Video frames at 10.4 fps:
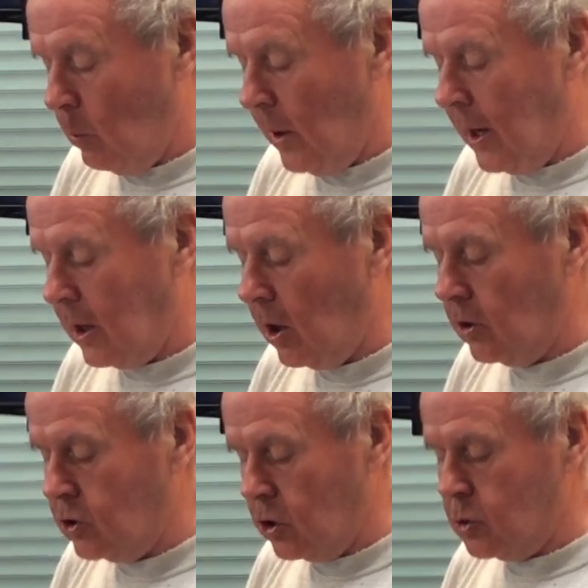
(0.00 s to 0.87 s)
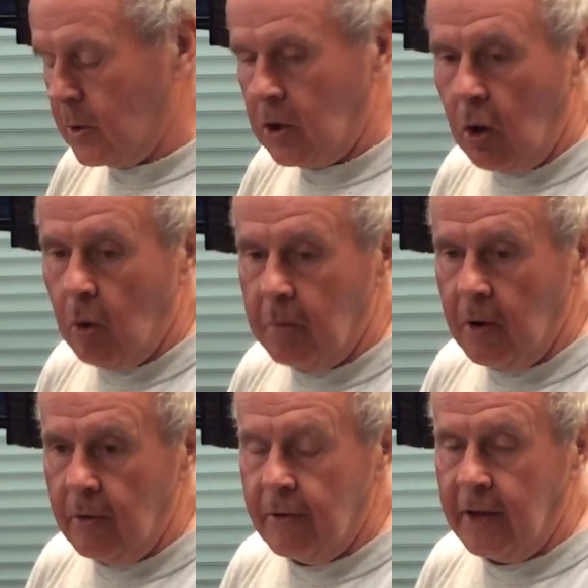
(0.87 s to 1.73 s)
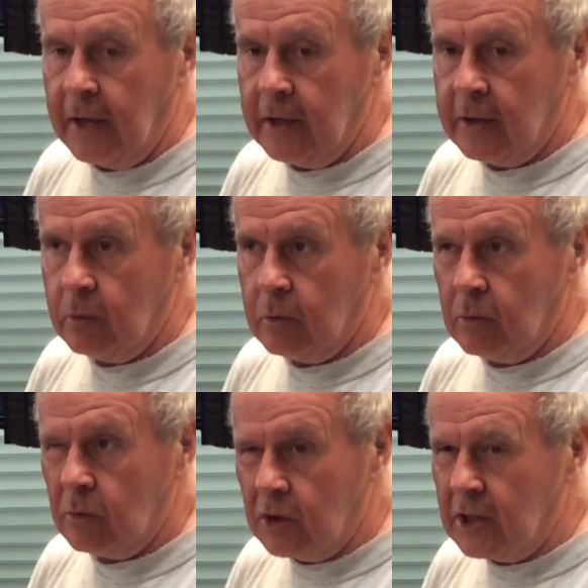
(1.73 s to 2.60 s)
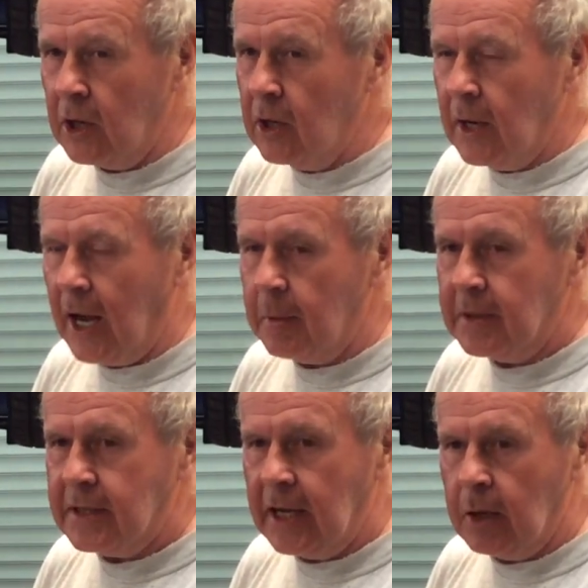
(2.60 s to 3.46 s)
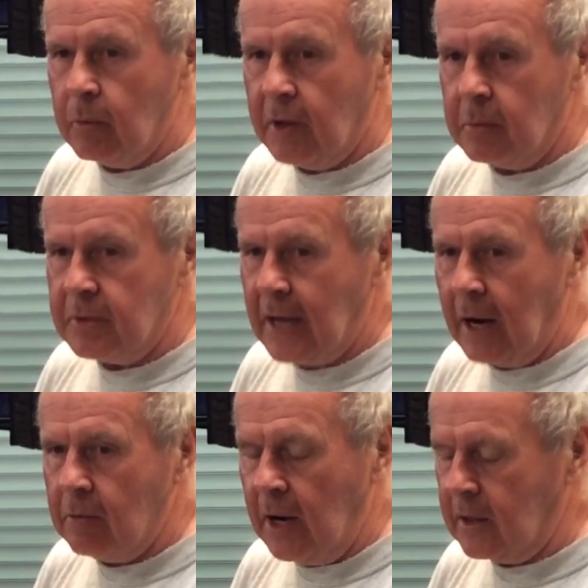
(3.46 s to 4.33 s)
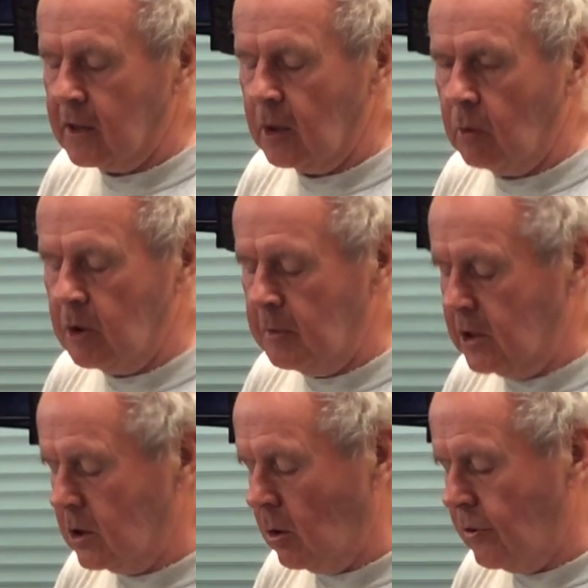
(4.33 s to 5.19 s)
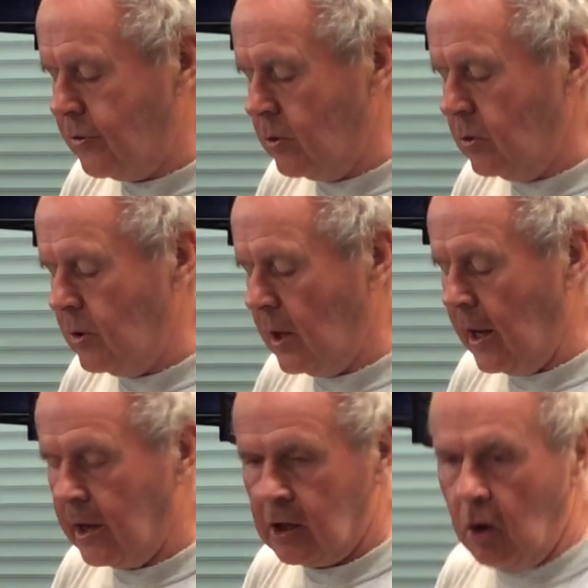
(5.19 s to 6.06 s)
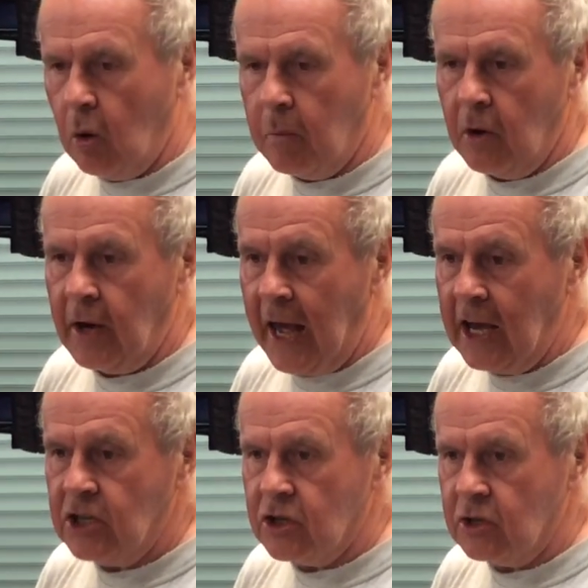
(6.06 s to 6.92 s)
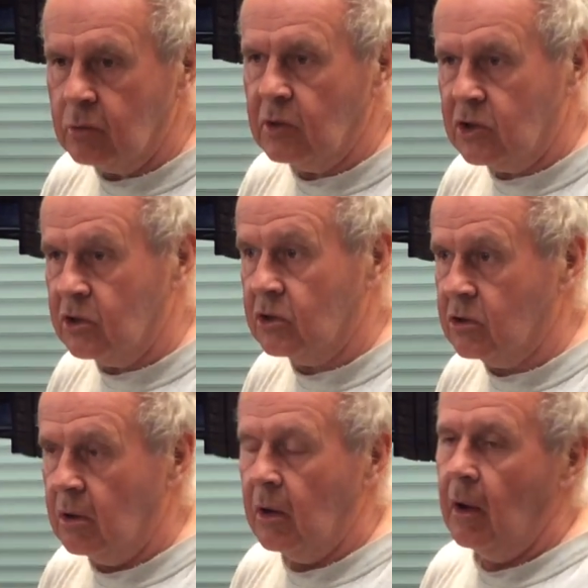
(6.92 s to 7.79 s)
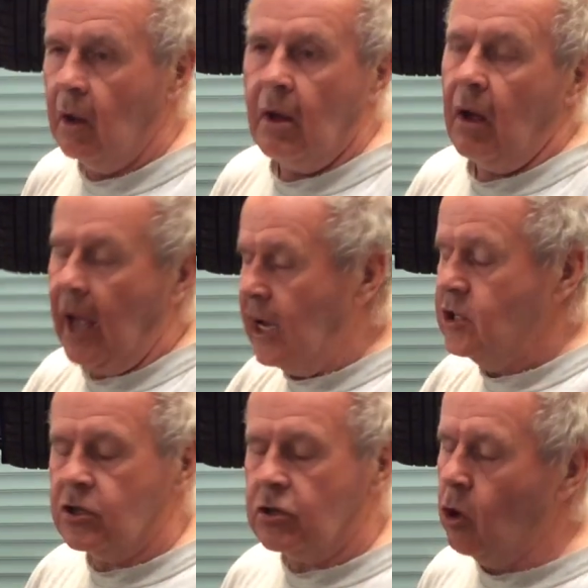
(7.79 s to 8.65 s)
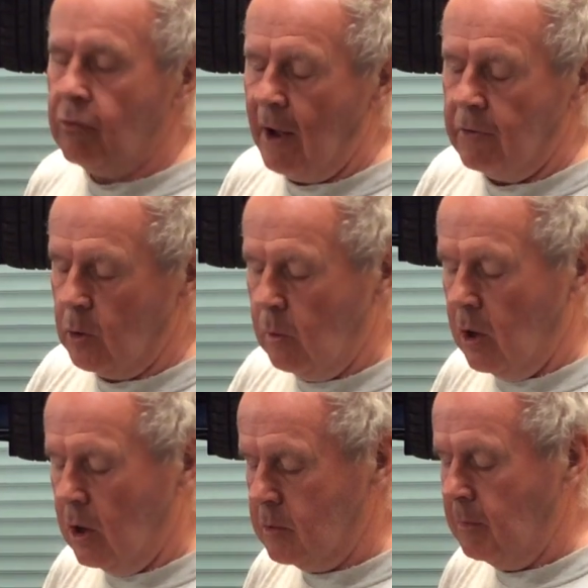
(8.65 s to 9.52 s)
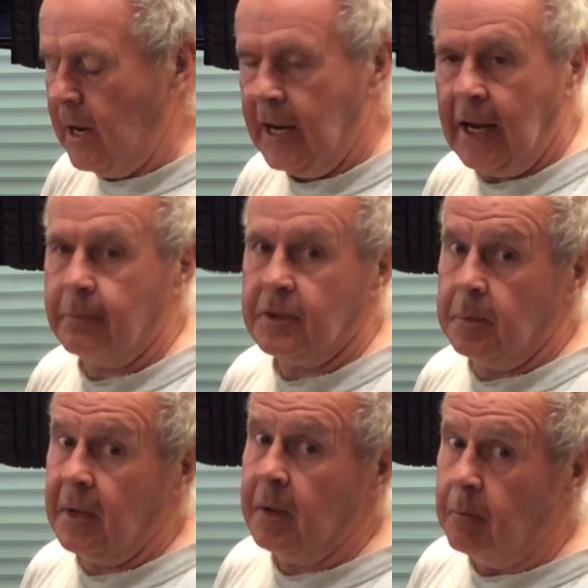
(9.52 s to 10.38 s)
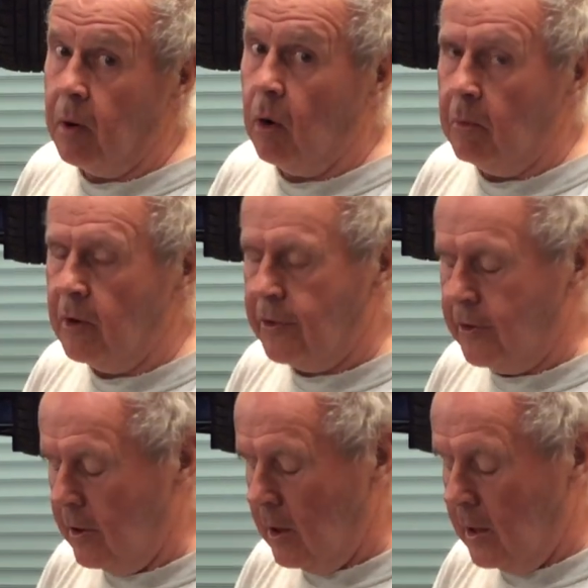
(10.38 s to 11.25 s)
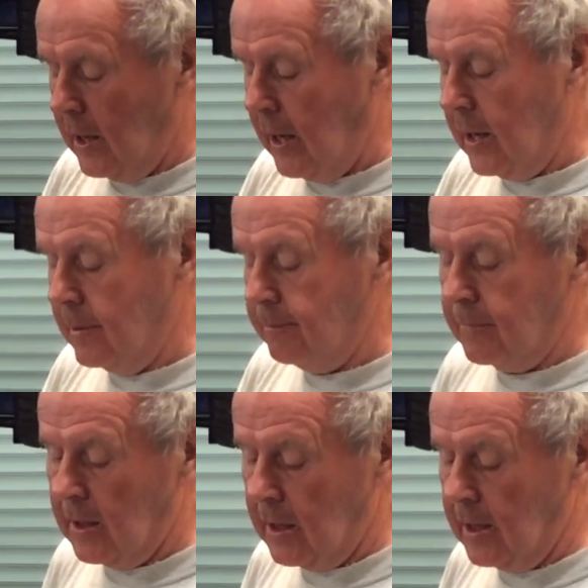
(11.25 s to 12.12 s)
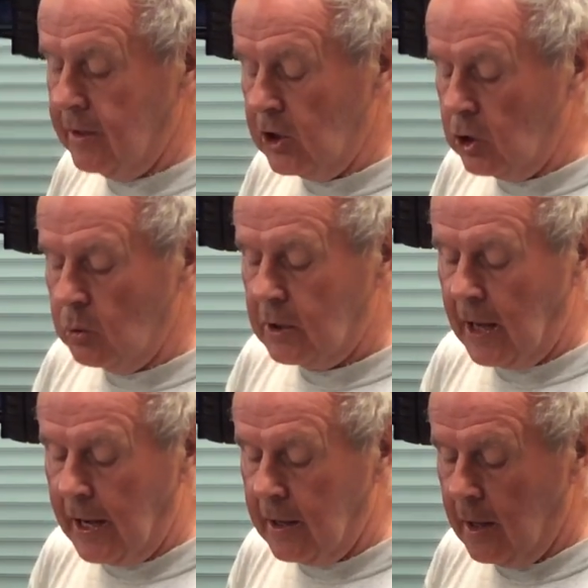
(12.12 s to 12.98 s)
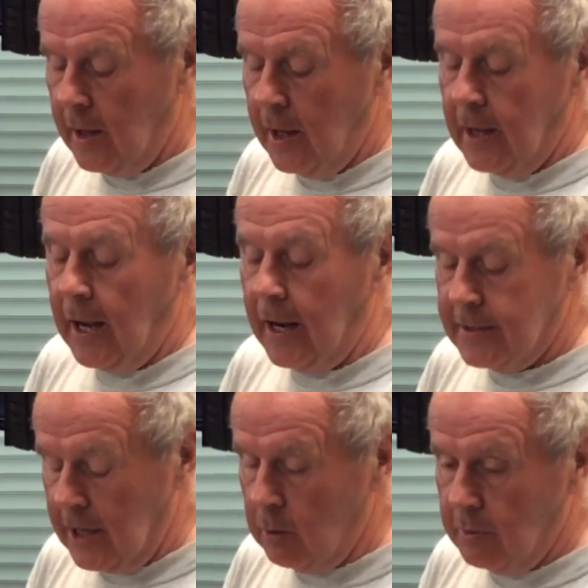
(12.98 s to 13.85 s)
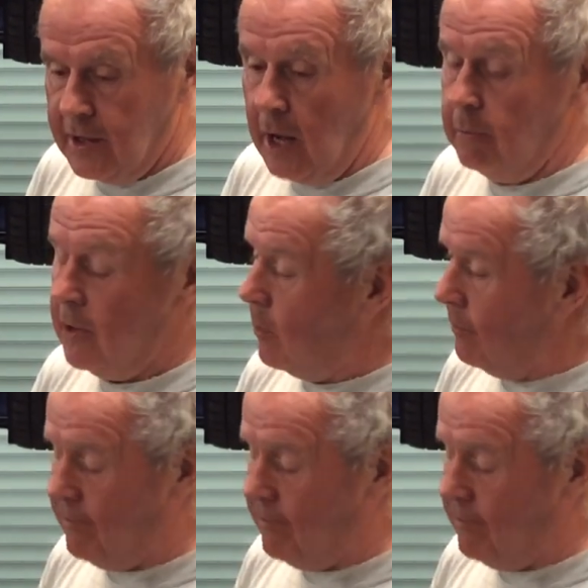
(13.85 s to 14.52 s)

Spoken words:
when I got in touch with Corbin, they didn't like me dealing with them direct. They wanted me to go through the Corbin agent, which is agents all around the world. Mine happened to be in Bournemouth, in the UK. I dealt with them. They were